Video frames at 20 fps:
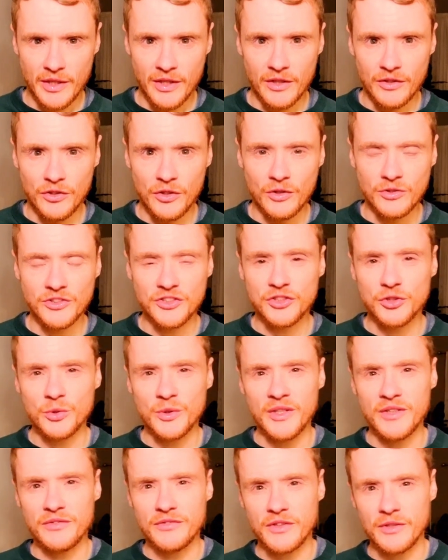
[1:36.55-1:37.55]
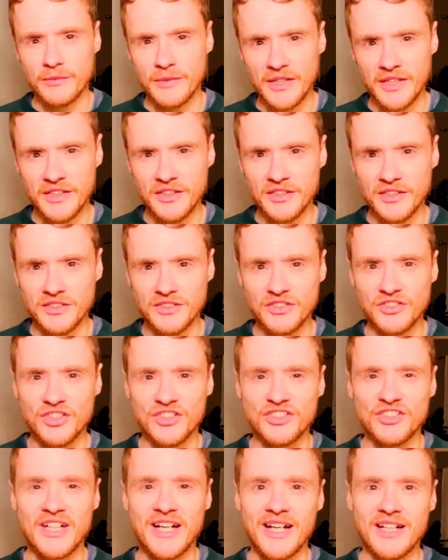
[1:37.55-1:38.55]
A noncery of comedians
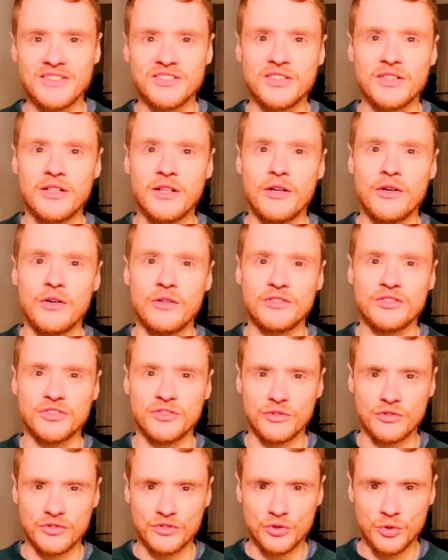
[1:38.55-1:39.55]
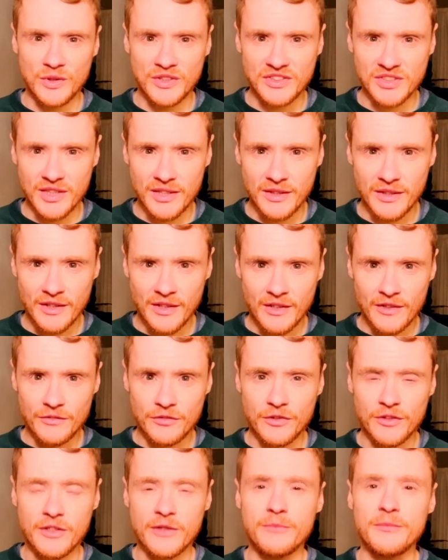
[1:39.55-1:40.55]
attacked Clarkson on Twitter
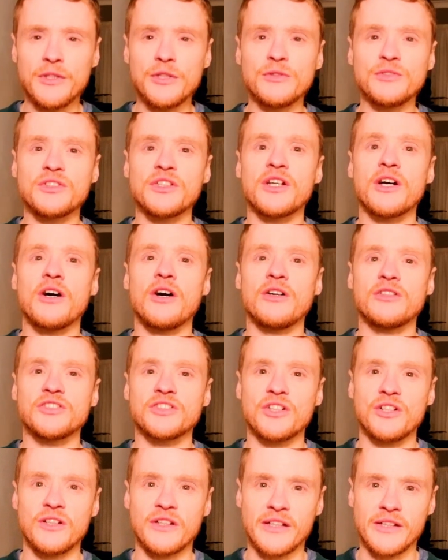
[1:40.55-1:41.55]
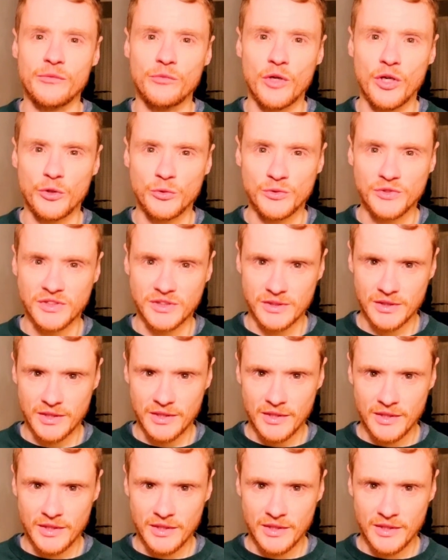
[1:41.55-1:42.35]
for an amusing article he wrote.